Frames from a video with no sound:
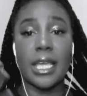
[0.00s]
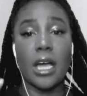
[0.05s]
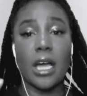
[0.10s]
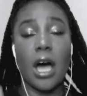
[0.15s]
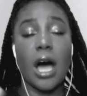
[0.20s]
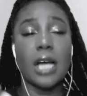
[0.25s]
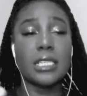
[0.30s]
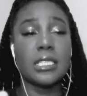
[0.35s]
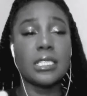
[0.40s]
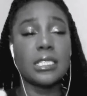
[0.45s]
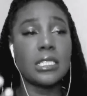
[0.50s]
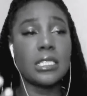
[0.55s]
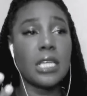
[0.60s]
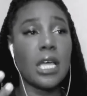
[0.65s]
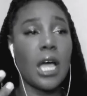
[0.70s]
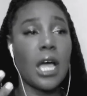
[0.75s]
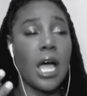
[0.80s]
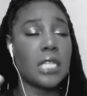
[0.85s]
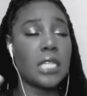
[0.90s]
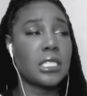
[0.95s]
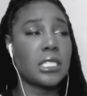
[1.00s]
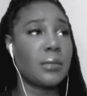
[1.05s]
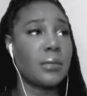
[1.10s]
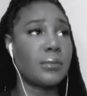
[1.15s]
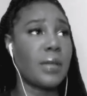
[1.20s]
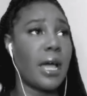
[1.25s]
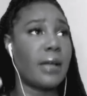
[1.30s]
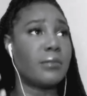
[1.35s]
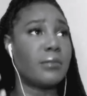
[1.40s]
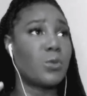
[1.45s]
us,
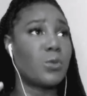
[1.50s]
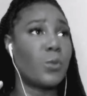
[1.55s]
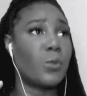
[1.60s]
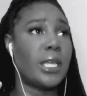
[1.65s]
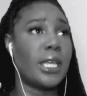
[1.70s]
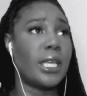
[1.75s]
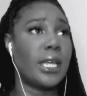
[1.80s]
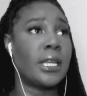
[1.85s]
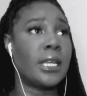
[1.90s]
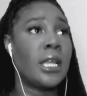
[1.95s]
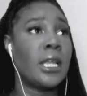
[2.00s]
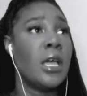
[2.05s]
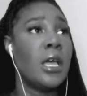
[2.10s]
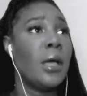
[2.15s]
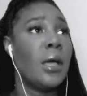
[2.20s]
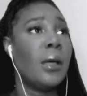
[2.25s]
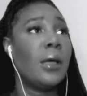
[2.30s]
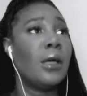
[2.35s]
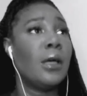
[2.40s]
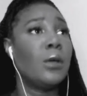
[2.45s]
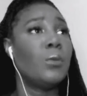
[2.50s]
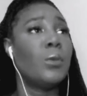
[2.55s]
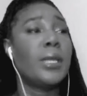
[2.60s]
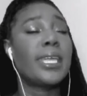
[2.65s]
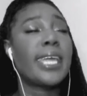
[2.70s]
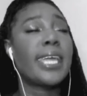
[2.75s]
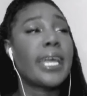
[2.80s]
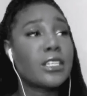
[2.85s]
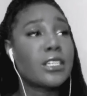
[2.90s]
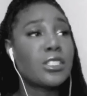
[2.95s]
sometimes we
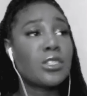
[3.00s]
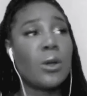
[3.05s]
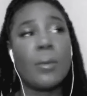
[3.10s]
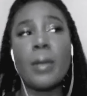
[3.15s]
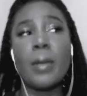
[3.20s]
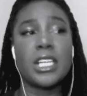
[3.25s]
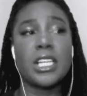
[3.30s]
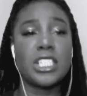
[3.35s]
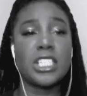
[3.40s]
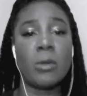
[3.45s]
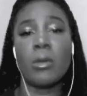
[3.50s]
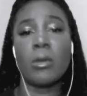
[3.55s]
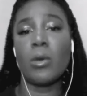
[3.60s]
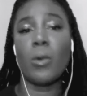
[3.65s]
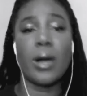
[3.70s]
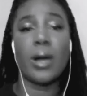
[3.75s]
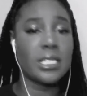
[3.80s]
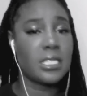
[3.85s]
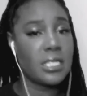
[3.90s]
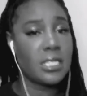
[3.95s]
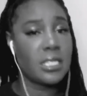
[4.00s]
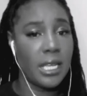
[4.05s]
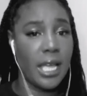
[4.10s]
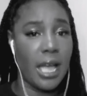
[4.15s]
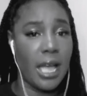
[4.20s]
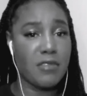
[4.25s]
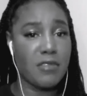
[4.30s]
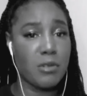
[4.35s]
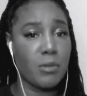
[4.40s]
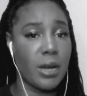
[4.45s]
care so much and we want to see
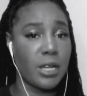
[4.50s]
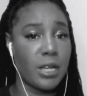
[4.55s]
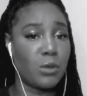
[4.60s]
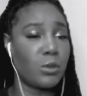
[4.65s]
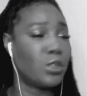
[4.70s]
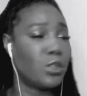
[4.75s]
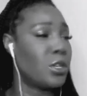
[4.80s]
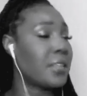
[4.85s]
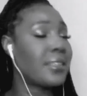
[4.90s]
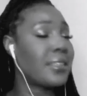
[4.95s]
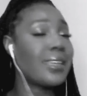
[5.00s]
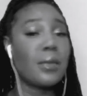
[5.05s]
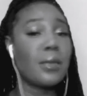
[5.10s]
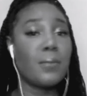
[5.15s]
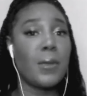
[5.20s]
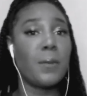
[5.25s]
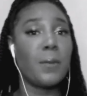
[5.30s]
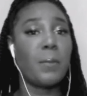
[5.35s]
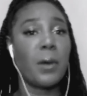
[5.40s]
everyone, nothing can be